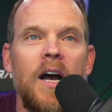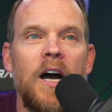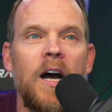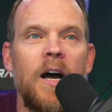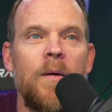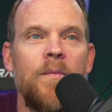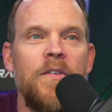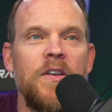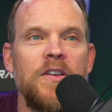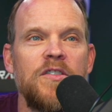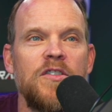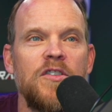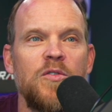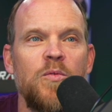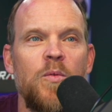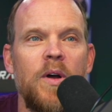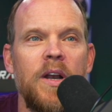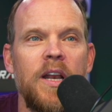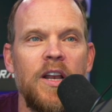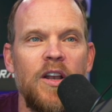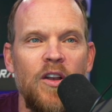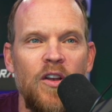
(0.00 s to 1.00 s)
This is
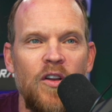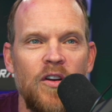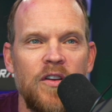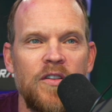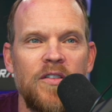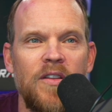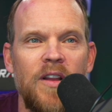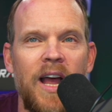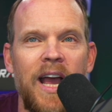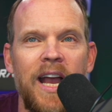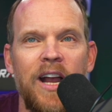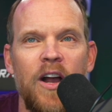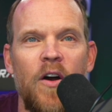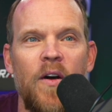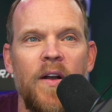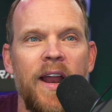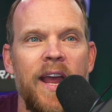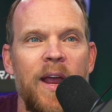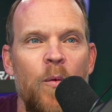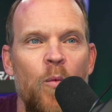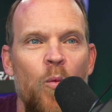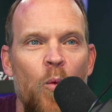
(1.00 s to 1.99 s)
what it looks like on
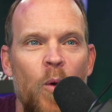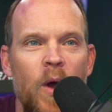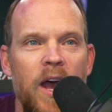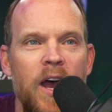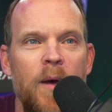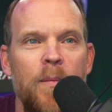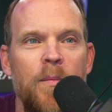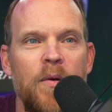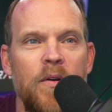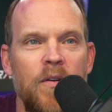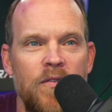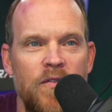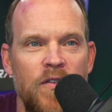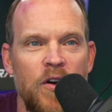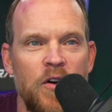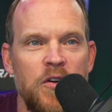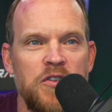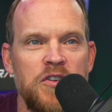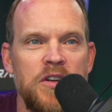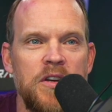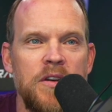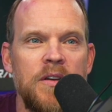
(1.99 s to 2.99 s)
a web
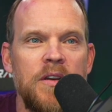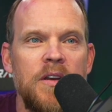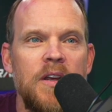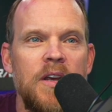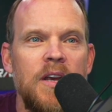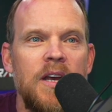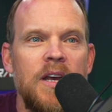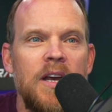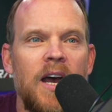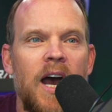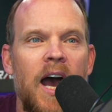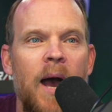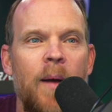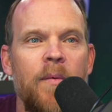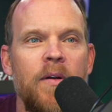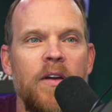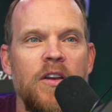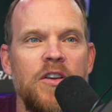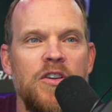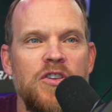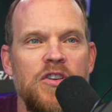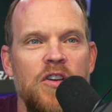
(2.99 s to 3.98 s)
version. I'm going
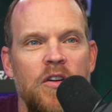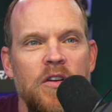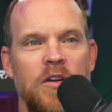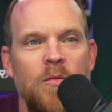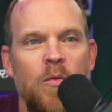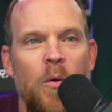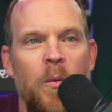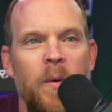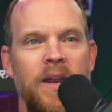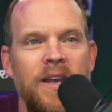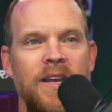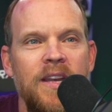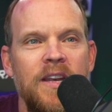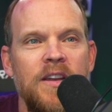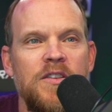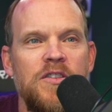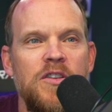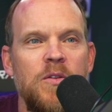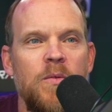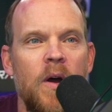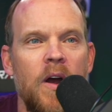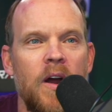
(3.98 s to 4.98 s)
to show you what we did
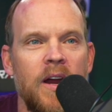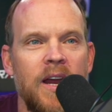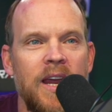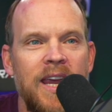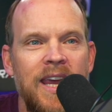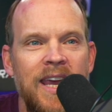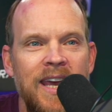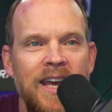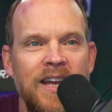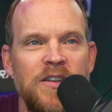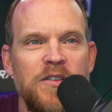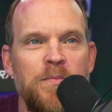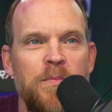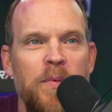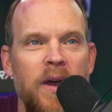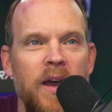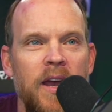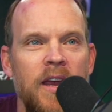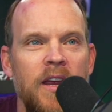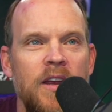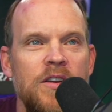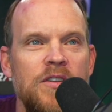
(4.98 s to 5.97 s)
to our kids
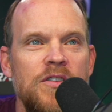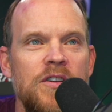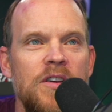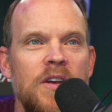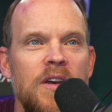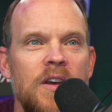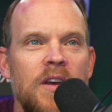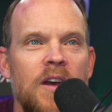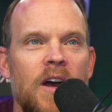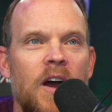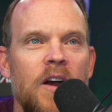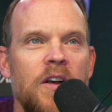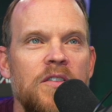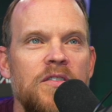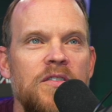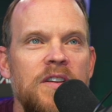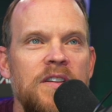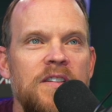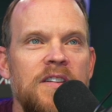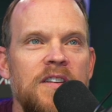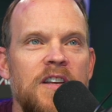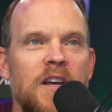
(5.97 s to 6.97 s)
page, our
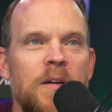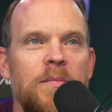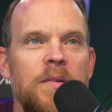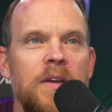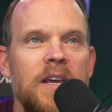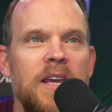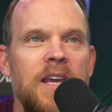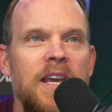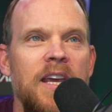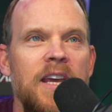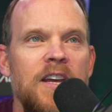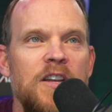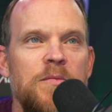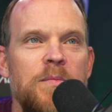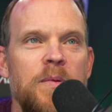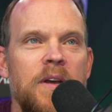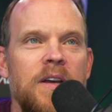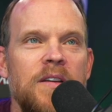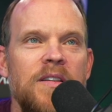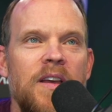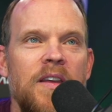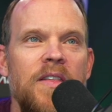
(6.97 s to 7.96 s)
CCW Kids,
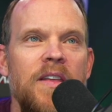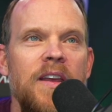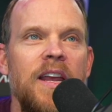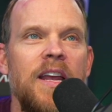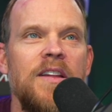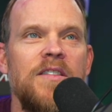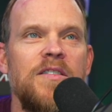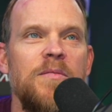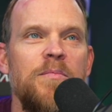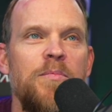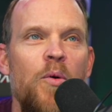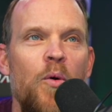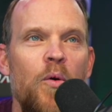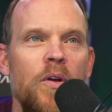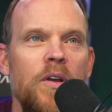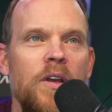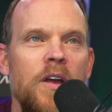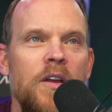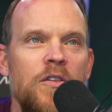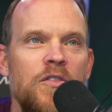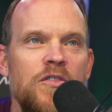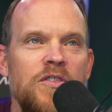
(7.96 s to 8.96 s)
because I think it's important
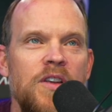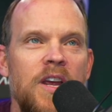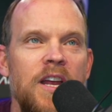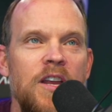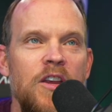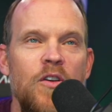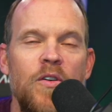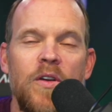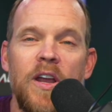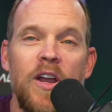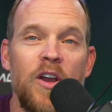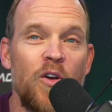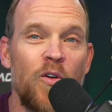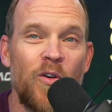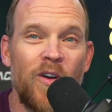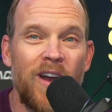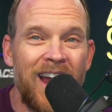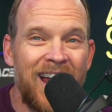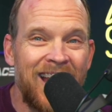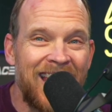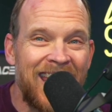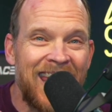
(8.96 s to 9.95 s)
to understand you can
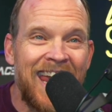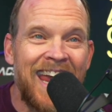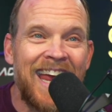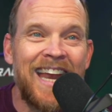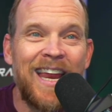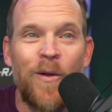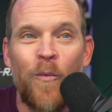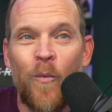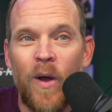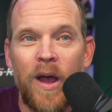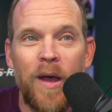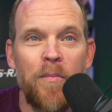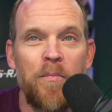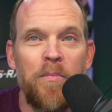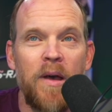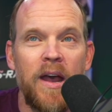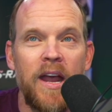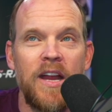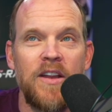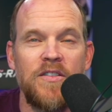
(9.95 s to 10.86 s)
create any web page